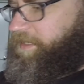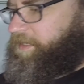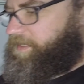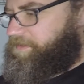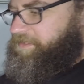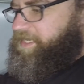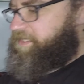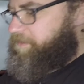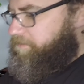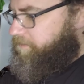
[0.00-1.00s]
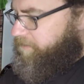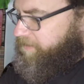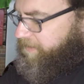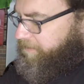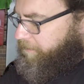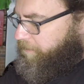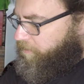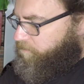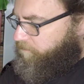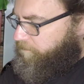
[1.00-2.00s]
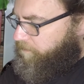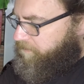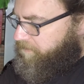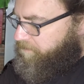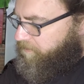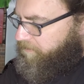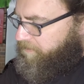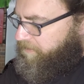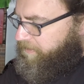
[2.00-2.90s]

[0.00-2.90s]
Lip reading: in this case it looks like the thermal fuse is blown.